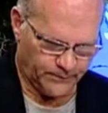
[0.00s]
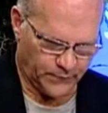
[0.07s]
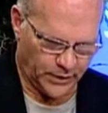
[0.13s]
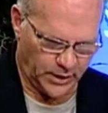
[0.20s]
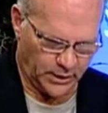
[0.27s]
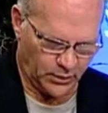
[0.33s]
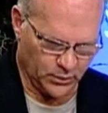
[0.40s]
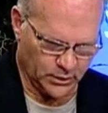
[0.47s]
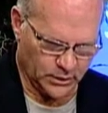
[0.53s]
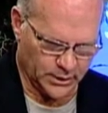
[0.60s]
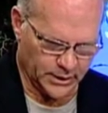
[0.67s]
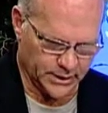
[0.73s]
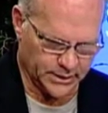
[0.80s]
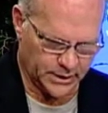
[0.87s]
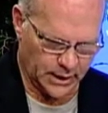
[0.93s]
They don't
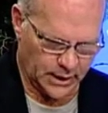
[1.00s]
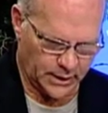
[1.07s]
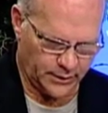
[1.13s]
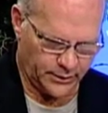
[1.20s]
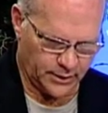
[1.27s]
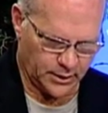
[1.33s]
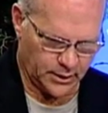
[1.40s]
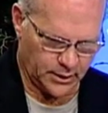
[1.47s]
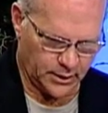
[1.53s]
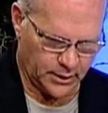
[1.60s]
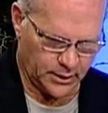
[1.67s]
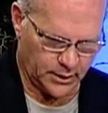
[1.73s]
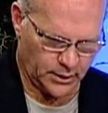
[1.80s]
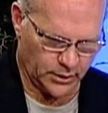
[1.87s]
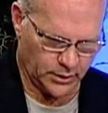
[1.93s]
list anything
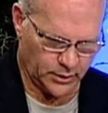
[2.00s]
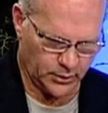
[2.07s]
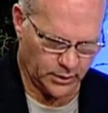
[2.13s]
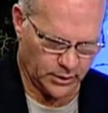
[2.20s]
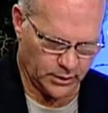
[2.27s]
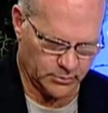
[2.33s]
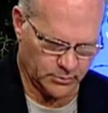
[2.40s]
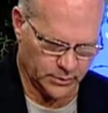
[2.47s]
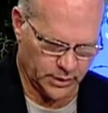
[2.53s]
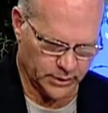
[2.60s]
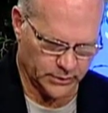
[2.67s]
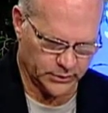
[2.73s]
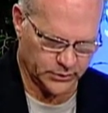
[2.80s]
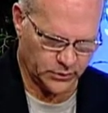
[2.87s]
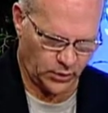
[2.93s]
here in
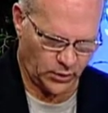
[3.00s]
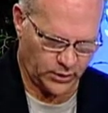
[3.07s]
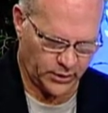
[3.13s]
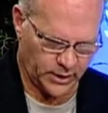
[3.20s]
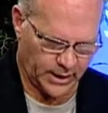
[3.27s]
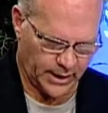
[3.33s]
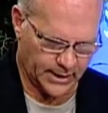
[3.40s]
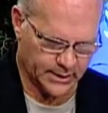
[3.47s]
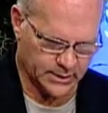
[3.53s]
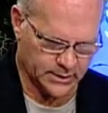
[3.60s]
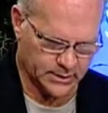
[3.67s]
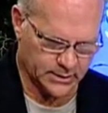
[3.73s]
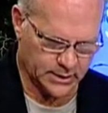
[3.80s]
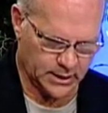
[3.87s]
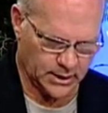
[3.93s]
Minnesota that I can
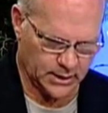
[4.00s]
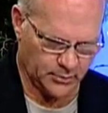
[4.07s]
see,